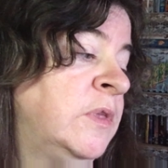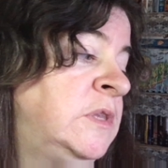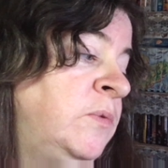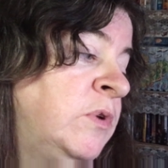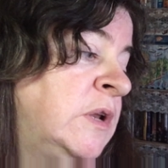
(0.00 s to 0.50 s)
let's
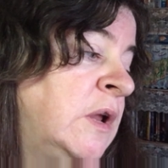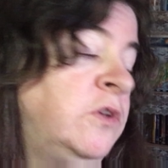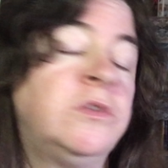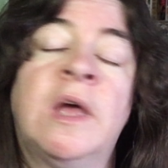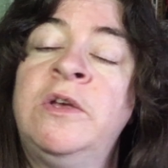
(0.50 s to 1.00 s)
see, what did I
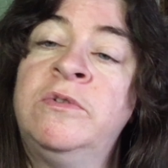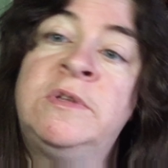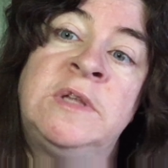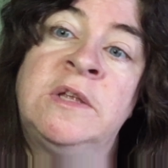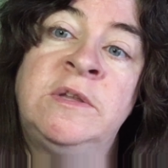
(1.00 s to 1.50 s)
use? I use
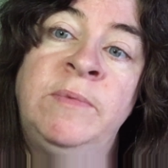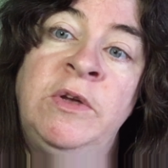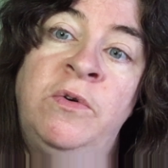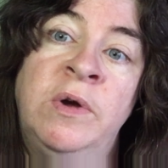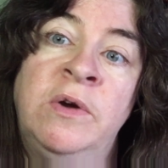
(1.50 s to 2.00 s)
sesame
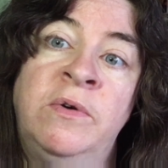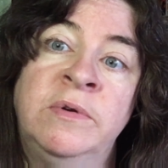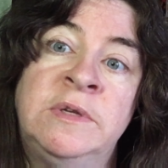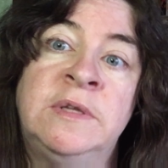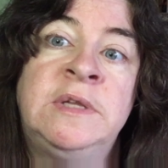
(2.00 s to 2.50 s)
oil
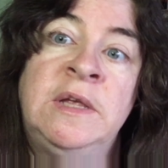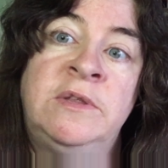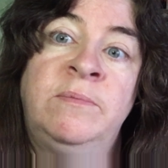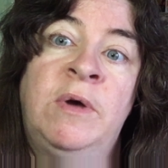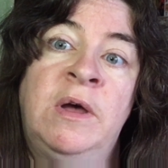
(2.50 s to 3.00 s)
to
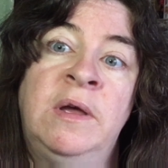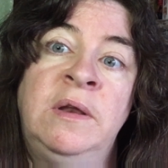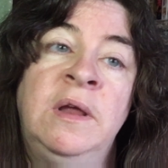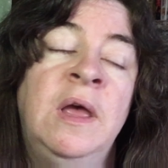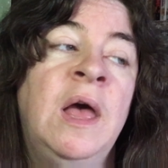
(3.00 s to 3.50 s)
season mine.